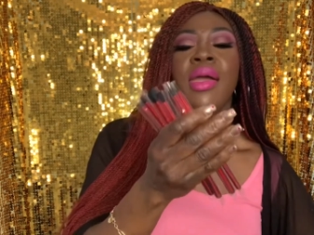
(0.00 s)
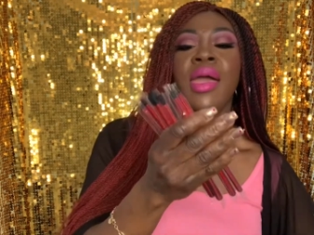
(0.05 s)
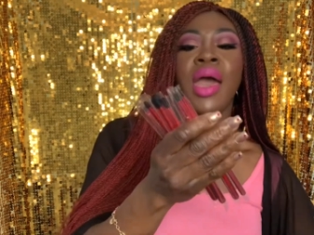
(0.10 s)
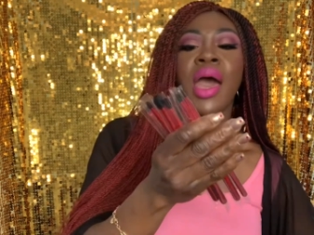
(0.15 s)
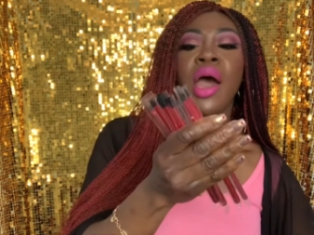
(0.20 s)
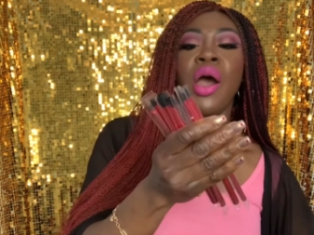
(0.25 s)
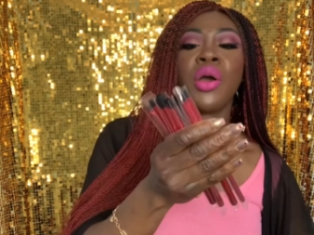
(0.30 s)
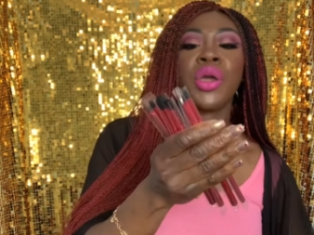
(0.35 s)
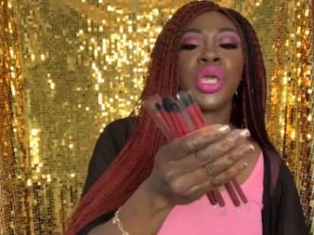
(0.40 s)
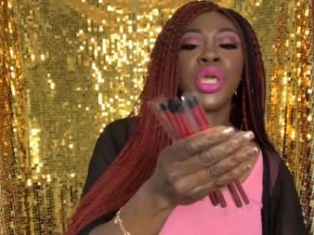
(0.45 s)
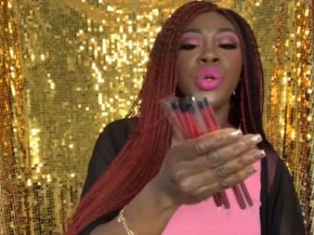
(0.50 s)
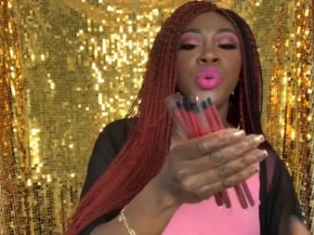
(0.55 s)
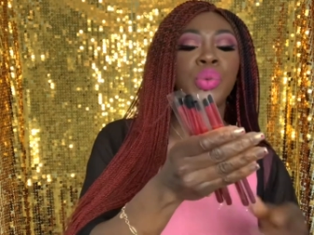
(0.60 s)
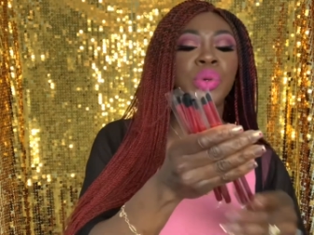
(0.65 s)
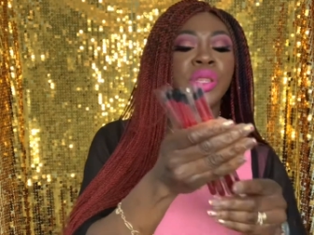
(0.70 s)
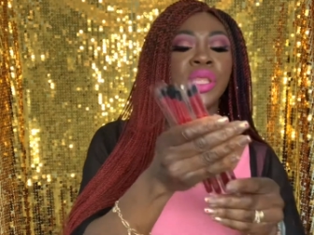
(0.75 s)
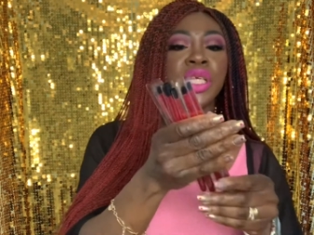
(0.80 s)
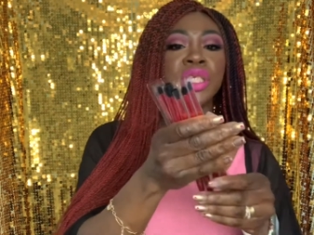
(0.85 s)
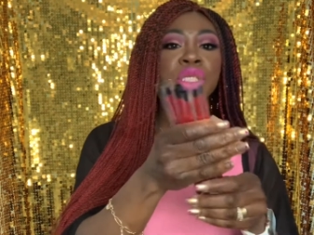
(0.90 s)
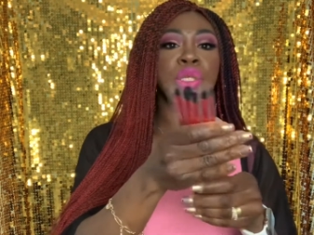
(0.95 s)
How cute
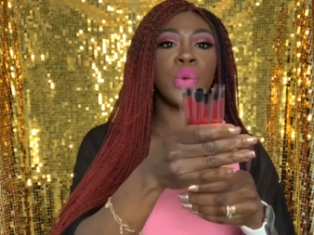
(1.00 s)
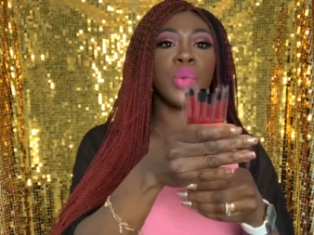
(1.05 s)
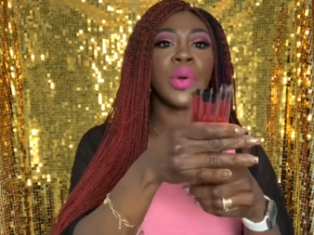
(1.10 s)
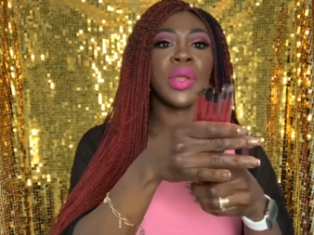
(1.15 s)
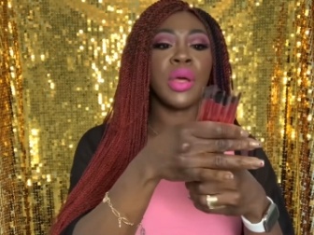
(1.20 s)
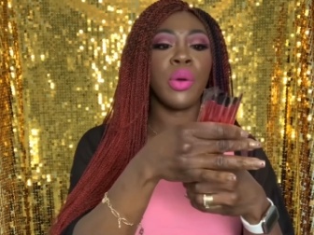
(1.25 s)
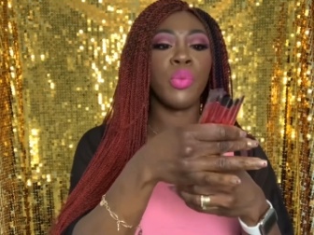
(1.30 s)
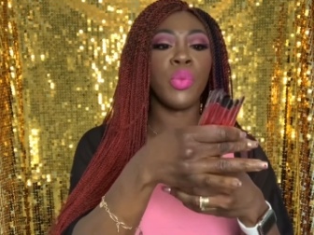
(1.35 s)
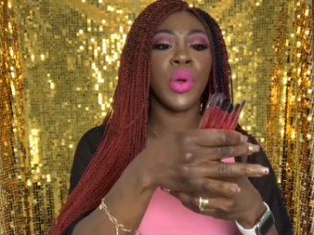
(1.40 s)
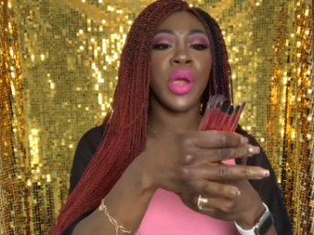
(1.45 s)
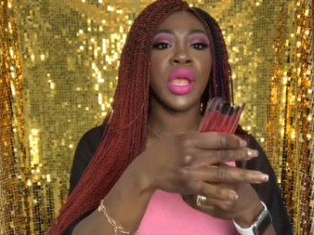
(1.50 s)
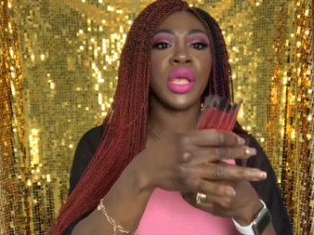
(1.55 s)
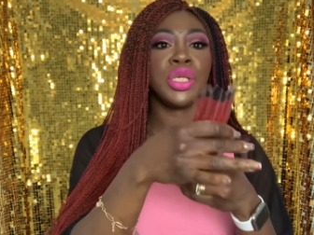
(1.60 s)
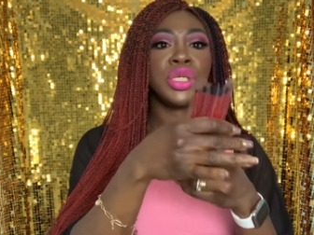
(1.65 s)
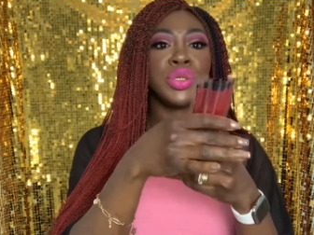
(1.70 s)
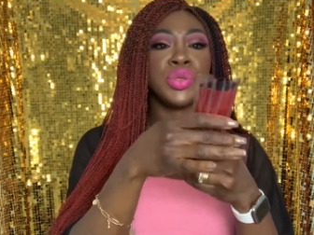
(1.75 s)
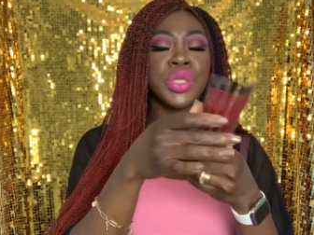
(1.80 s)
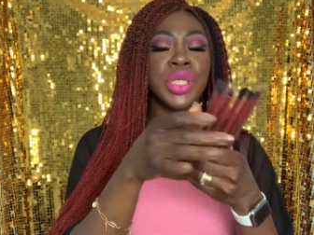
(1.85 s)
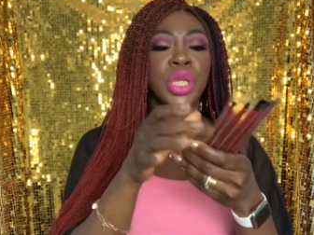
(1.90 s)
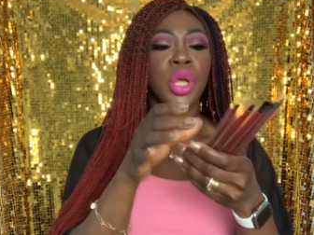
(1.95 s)
would this look when I'm wearing,
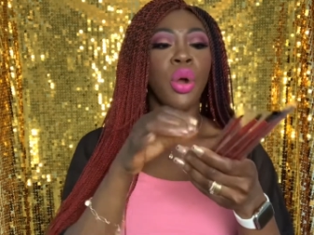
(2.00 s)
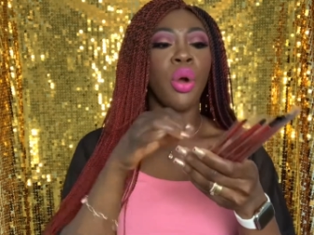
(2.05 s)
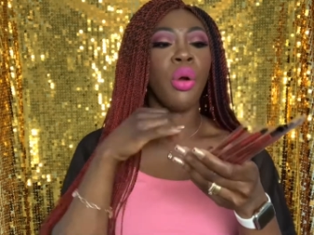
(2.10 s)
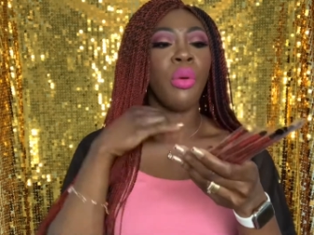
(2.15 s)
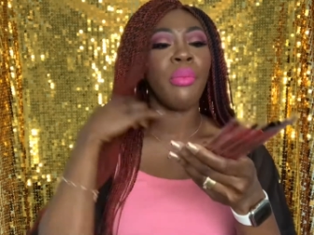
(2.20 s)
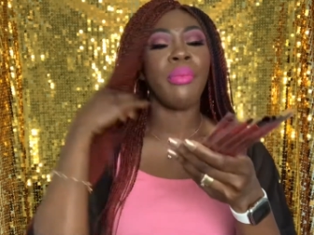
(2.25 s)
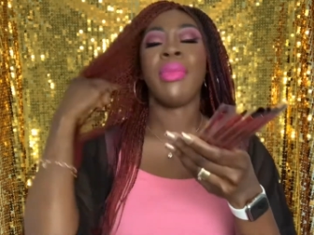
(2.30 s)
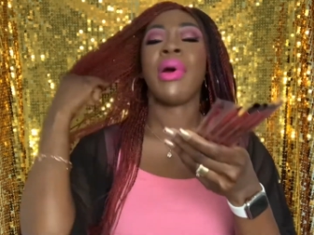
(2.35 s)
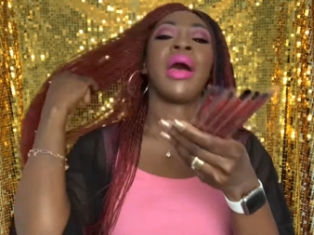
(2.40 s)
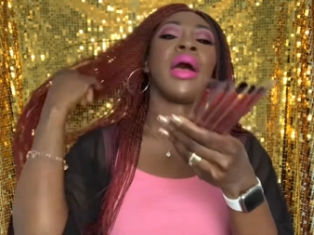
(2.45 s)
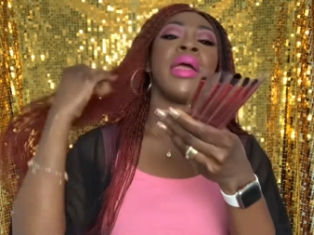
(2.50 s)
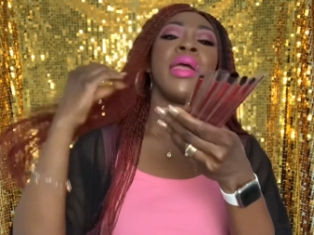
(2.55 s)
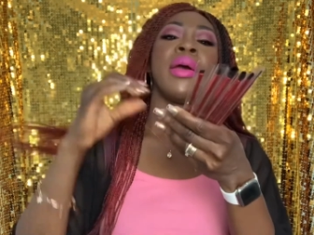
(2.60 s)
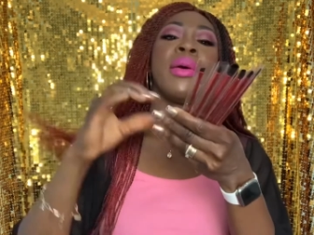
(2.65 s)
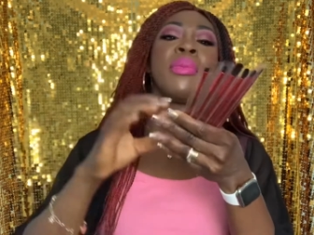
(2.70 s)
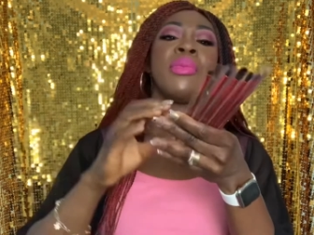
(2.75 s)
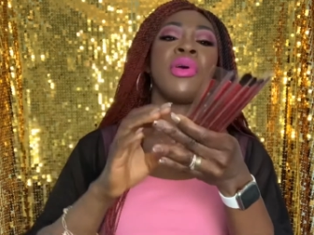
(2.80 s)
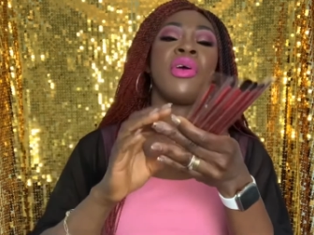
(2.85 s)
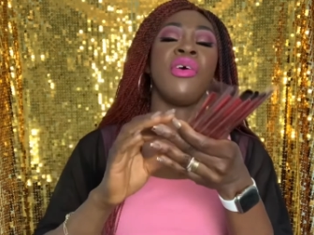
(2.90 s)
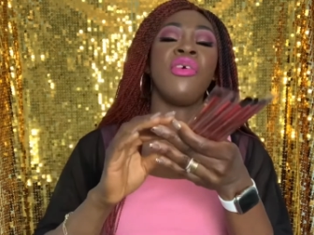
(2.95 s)
using it on my
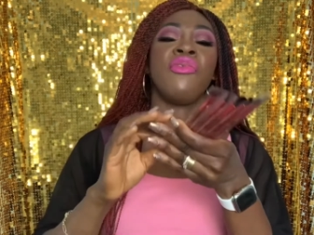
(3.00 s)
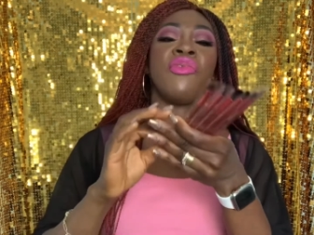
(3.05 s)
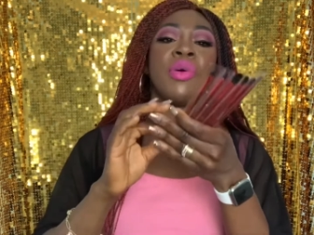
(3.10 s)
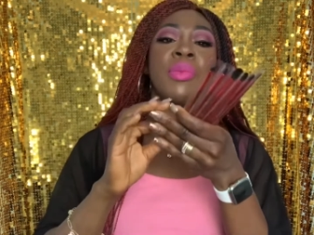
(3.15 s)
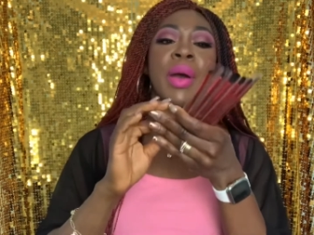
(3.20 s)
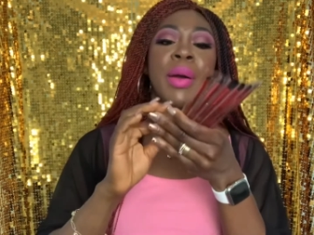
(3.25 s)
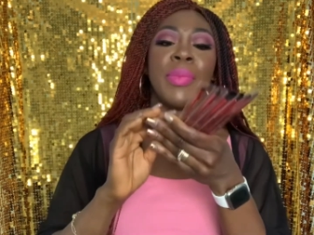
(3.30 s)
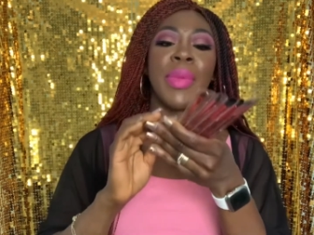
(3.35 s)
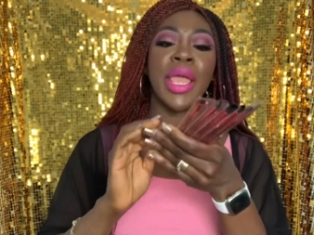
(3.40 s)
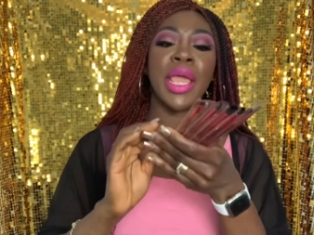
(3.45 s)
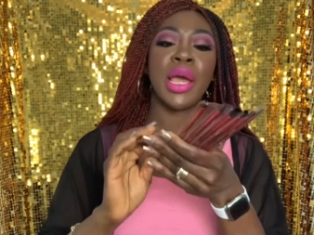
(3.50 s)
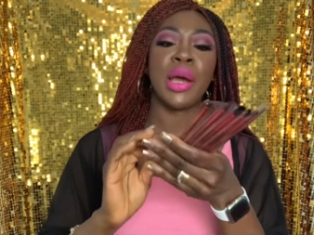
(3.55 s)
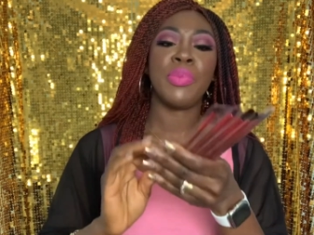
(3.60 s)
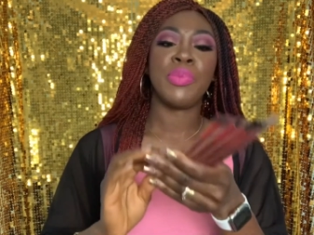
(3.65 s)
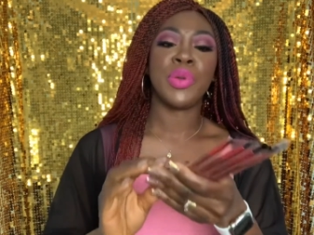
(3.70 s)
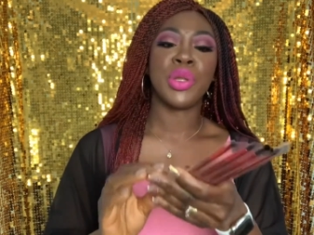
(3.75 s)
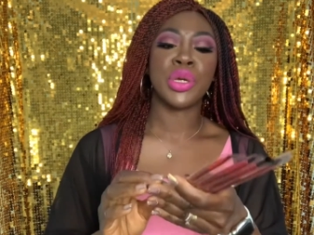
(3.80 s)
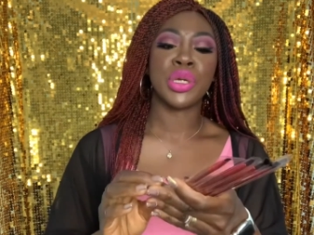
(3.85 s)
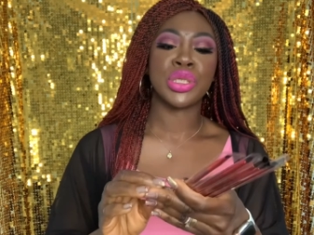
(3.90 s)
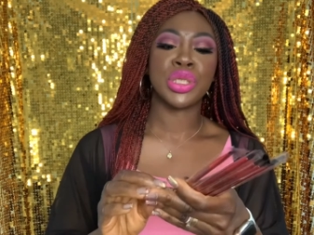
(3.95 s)
for my makeup
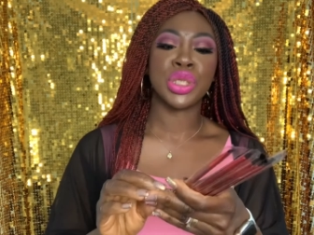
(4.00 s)
look?